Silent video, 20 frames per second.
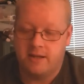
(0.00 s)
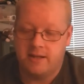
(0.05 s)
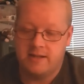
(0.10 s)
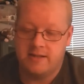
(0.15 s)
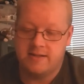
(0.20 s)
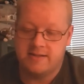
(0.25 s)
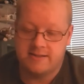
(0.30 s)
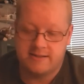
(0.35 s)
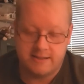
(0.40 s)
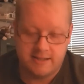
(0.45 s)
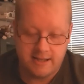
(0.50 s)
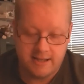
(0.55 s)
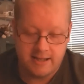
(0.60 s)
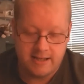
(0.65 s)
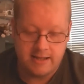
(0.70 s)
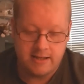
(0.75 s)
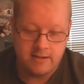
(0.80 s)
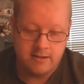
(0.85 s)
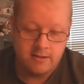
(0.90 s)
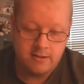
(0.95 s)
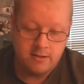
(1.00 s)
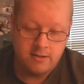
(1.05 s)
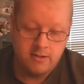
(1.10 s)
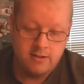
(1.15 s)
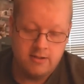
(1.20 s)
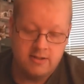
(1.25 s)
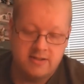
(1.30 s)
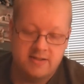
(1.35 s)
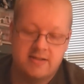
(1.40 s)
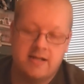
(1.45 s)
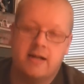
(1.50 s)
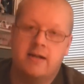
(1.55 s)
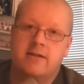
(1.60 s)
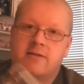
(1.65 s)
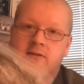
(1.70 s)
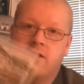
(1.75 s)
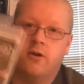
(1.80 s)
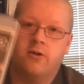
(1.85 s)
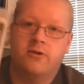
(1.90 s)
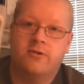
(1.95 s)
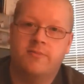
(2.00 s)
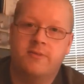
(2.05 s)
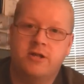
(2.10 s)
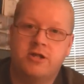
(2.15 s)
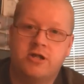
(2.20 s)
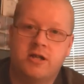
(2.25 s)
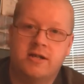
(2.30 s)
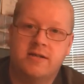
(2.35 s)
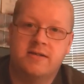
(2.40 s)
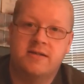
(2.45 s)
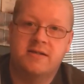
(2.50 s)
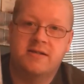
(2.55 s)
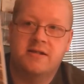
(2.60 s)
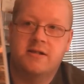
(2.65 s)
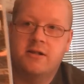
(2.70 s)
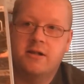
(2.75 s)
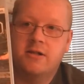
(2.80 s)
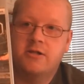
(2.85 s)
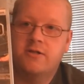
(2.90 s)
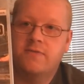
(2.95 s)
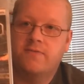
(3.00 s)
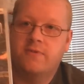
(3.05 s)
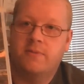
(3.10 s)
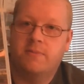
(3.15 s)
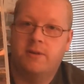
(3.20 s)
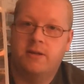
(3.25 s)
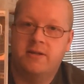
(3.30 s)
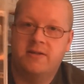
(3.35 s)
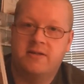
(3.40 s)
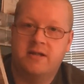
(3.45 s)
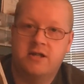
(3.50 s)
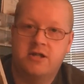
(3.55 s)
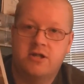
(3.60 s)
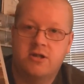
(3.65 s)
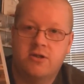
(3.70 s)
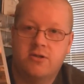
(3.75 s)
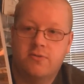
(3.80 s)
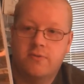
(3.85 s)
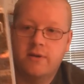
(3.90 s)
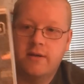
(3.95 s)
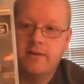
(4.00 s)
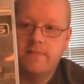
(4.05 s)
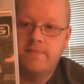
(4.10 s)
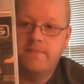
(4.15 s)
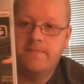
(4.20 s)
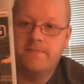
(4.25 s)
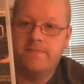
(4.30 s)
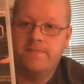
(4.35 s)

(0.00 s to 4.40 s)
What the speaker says: That is the Sonic's Ultimate Genesis Collection for the PlayStation 3.